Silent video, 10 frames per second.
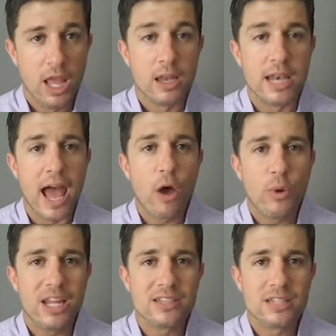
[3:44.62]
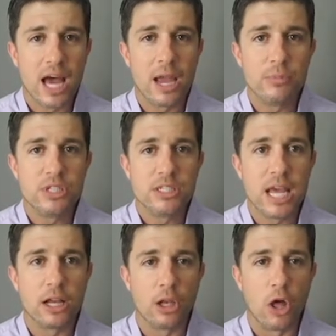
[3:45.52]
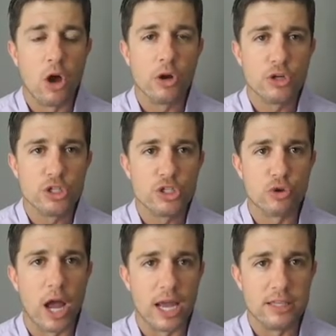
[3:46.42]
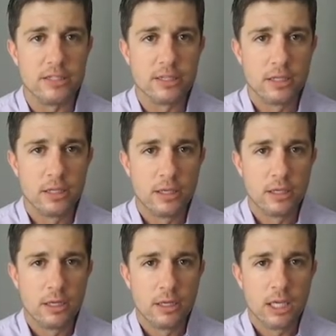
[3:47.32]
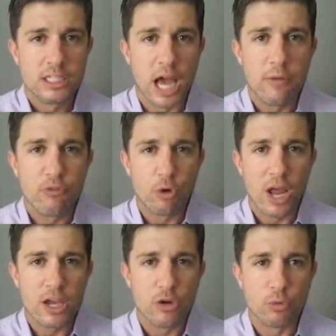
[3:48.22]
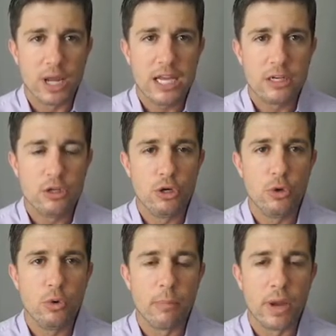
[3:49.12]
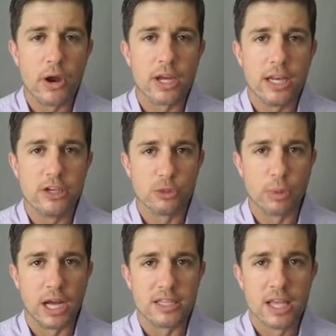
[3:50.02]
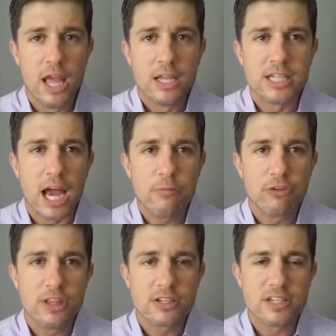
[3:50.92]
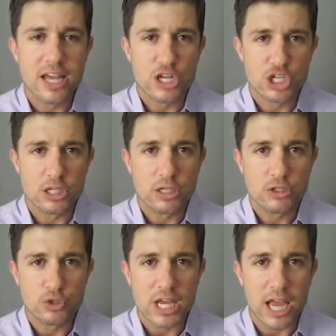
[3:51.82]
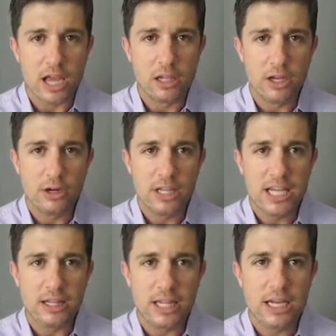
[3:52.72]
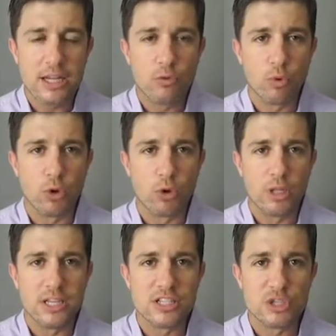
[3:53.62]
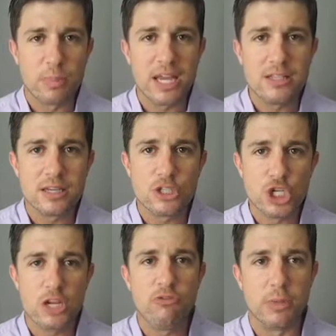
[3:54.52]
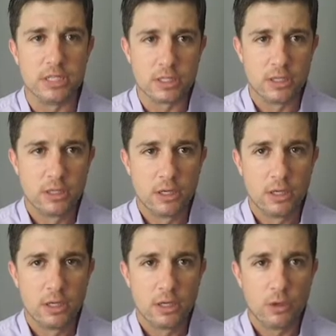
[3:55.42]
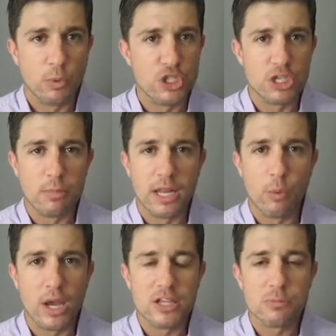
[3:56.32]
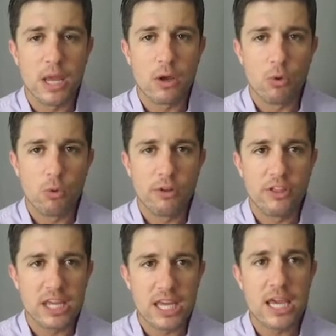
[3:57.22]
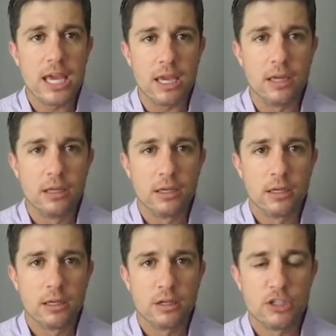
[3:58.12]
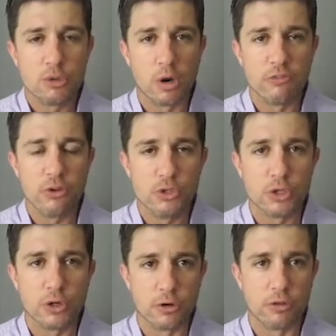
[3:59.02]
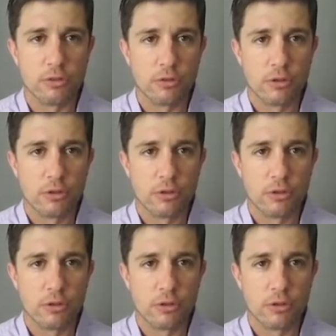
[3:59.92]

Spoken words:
Now it is time to take longer strides. Time for a great new American enterprise. Time for this nation to take a clearly leading role in space achievement, which in many ways may hold the key to our future Earth.